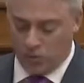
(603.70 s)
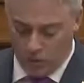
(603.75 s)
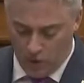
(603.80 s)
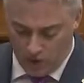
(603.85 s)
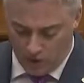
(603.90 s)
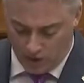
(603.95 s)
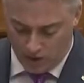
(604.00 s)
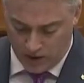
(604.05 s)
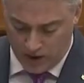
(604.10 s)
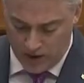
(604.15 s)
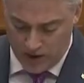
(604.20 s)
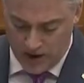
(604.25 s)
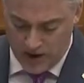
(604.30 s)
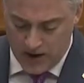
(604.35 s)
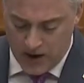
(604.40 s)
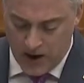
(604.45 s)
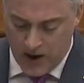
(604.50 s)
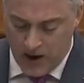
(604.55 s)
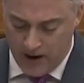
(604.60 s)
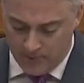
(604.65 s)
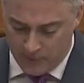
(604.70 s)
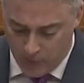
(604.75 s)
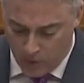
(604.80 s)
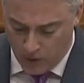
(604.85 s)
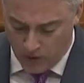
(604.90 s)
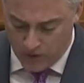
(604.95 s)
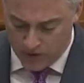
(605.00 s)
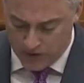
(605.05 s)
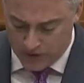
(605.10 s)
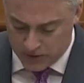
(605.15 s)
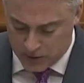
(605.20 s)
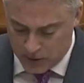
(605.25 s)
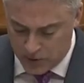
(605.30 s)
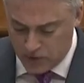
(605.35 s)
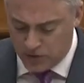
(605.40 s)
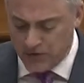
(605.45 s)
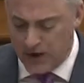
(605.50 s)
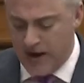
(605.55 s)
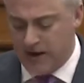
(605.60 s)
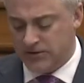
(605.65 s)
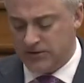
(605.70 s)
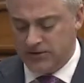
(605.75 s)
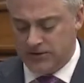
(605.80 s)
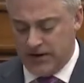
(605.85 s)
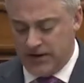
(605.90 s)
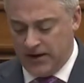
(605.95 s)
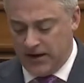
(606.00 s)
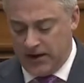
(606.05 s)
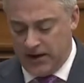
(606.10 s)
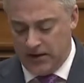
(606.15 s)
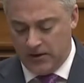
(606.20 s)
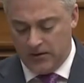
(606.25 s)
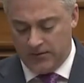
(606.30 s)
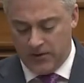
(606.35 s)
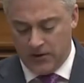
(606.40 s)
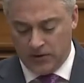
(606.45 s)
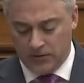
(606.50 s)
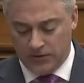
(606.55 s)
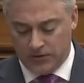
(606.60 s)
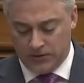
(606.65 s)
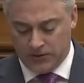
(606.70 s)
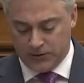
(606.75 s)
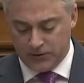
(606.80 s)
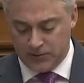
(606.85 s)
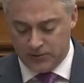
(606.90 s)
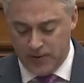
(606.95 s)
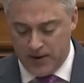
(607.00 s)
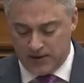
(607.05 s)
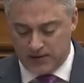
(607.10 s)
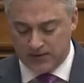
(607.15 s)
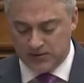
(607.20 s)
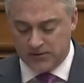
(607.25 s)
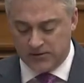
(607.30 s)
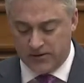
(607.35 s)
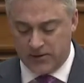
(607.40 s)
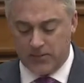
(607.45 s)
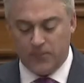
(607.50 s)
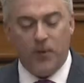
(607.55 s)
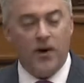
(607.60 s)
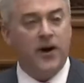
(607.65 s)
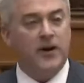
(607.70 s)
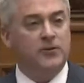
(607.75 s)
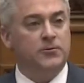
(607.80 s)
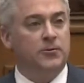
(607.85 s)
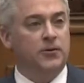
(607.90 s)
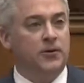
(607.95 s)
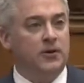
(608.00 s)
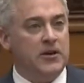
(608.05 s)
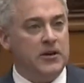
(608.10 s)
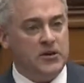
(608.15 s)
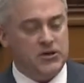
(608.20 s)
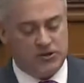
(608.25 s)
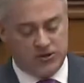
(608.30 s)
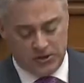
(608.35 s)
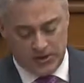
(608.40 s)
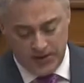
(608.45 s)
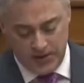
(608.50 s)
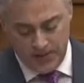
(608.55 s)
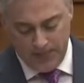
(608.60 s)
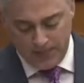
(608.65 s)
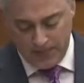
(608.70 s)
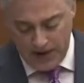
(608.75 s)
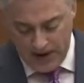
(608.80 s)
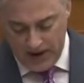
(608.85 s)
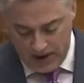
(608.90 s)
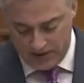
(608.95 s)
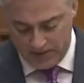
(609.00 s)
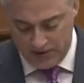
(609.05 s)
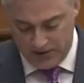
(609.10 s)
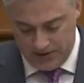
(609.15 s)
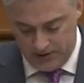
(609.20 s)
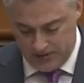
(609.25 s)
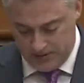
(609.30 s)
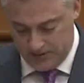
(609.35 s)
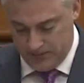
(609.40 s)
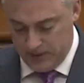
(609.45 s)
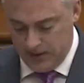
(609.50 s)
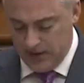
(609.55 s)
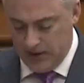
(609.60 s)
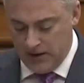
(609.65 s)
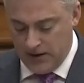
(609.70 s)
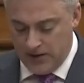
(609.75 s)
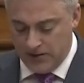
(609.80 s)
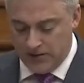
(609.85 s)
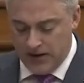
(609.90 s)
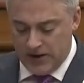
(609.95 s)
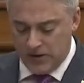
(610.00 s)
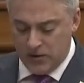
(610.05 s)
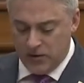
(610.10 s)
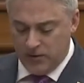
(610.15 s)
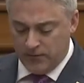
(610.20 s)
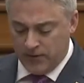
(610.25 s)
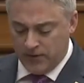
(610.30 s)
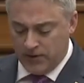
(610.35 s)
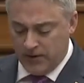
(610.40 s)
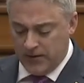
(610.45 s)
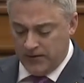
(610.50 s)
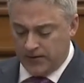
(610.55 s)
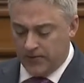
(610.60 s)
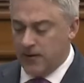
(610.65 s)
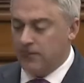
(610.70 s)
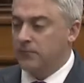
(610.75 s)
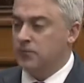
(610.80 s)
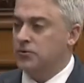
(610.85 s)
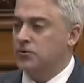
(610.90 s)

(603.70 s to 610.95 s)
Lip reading: work of more than 2,000 dedicated volunteers who make this event possible each and every year. They do everything from